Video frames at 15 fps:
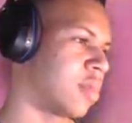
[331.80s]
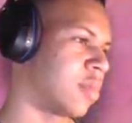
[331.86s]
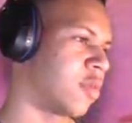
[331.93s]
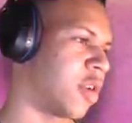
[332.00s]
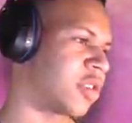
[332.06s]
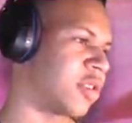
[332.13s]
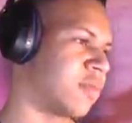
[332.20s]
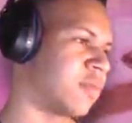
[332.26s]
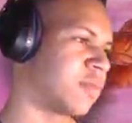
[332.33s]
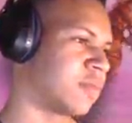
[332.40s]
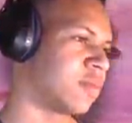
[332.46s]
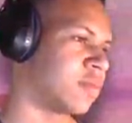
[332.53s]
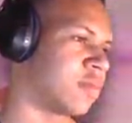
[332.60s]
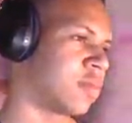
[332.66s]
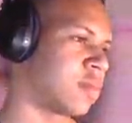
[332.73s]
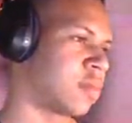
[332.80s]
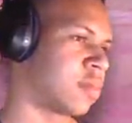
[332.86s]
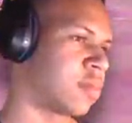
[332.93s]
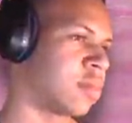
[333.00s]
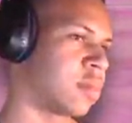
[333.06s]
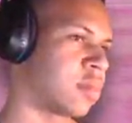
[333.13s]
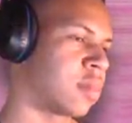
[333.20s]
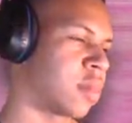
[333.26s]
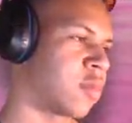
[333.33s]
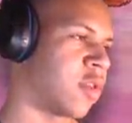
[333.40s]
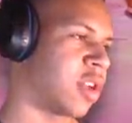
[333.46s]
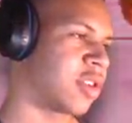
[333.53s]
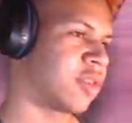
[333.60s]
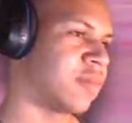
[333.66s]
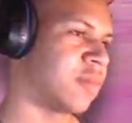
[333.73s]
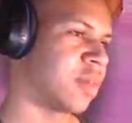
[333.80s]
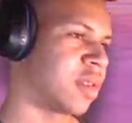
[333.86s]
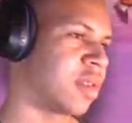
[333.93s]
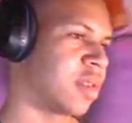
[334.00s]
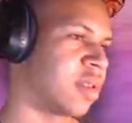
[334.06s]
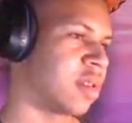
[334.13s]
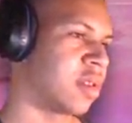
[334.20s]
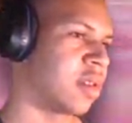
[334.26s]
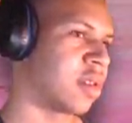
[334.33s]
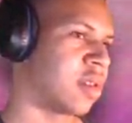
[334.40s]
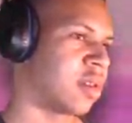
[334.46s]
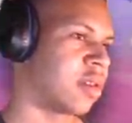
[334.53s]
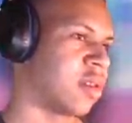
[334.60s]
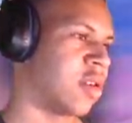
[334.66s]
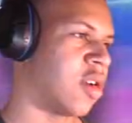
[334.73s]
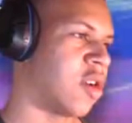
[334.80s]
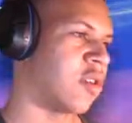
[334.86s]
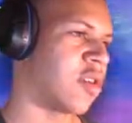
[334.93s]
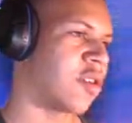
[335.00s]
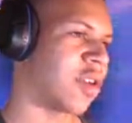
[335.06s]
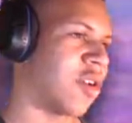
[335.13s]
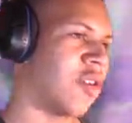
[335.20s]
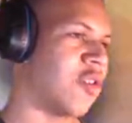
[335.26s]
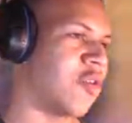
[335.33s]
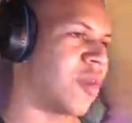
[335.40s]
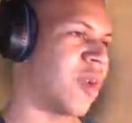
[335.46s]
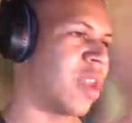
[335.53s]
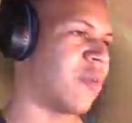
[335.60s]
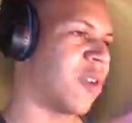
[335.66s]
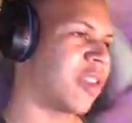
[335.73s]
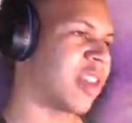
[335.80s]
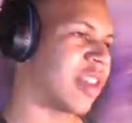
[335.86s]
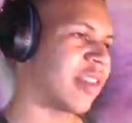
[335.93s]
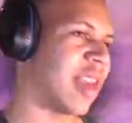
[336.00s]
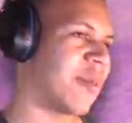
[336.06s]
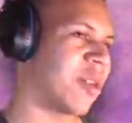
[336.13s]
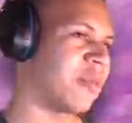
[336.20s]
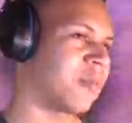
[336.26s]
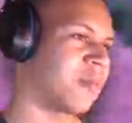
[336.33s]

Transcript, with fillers: Rush him. Rush him. Oh, oh, oh we made him waste that stamina.